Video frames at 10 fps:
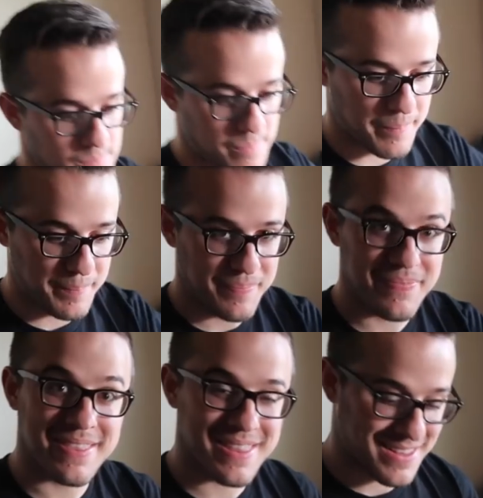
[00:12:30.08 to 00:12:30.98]
a day.
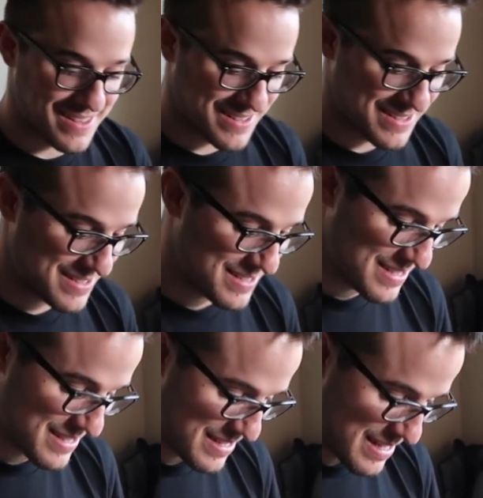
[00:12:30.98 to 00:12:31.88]
I'll probably eat a
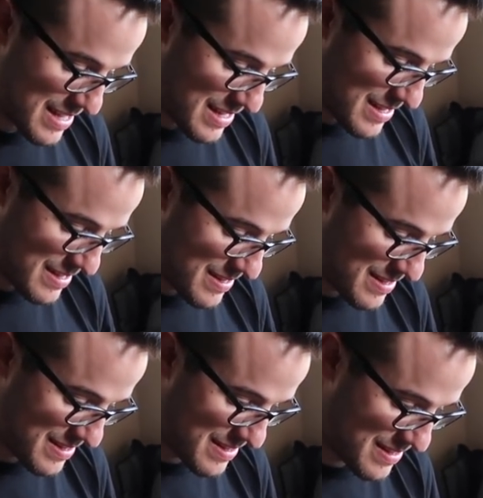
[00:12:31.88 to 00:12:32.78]
snack later. Let's